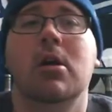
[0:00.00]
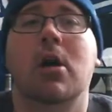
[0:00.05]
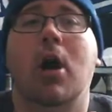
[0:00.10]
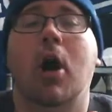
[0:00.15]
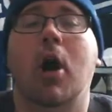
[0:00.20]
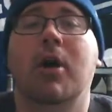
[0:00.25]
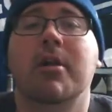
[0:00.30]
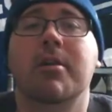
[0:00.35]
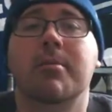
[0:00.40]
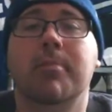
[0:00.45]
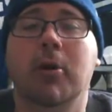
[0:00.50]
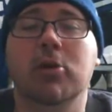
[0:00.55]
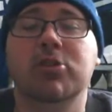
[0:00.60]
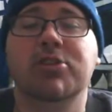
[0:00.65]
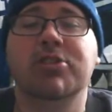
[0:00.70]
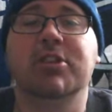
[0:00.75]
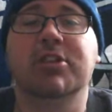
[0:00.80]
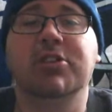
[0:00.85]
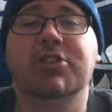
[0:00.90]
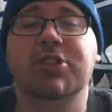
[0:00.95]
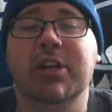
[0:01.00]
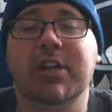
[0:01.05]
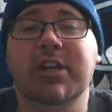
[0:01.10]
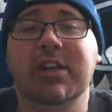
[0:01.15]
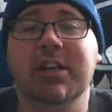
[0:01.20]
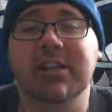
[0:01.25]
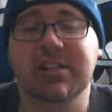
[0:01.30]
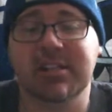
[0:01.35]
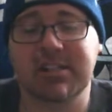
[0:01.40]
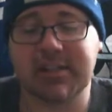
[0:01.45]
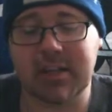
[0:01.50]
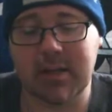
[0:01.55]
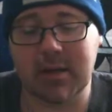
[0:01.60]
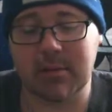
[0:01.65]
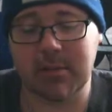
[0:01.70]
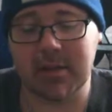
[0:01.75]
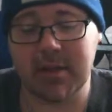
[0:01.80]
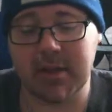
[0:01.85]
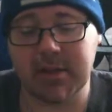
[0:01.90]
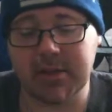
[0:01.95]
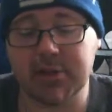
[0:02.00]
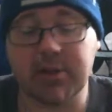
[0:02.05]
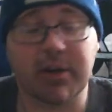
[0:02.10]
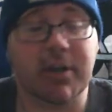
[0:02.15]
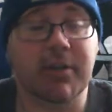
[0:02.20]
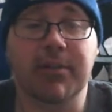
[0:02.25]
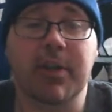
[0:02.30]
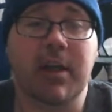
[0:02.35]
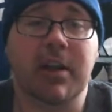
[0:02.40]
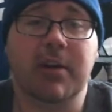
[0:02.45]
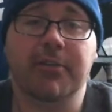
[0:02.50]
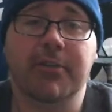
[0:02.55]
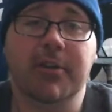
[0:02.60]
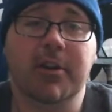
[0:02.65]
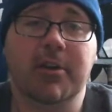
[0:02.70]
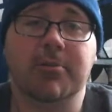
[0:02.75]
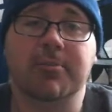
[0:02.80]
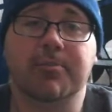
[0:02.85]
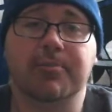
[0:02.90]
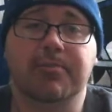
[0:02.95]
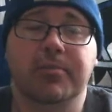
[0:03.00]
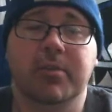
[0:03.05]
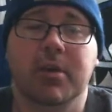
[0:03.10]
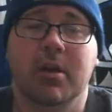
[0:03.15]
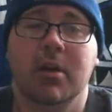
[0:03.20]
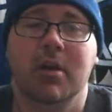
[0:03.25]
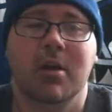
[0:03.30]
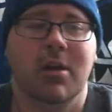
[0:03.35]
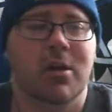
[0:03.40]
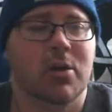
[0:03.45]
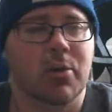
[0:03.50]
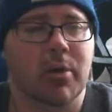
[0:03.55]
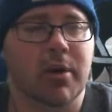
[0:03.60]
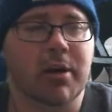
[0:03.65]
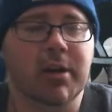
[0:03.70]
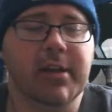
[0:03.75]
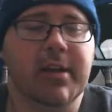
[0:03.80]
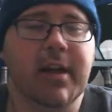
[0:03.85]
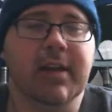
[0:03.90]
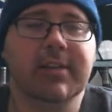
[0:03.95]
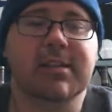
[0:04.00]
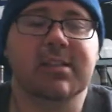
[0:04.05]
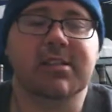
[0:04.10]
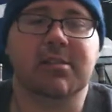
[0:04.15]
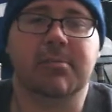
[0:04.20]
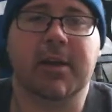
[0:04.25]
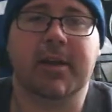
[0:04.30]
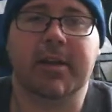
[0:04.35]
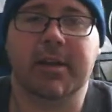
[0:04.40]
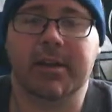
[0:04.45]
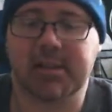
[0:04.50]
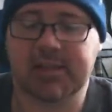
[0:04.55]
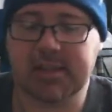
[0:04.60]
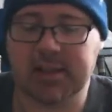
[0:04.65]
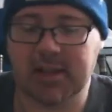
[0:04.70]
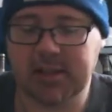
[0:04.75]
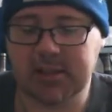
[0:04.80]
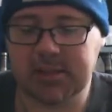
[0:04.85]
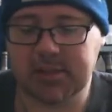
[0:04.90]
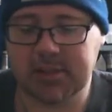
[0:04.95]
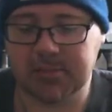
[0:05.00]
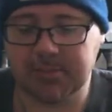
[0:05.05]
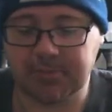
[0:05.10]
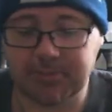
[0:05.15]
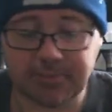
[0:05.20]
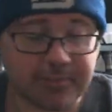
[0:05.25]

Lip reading: are the most cheatingest team in the history of the NFL. Well, Ernie, that doesn't make any sense.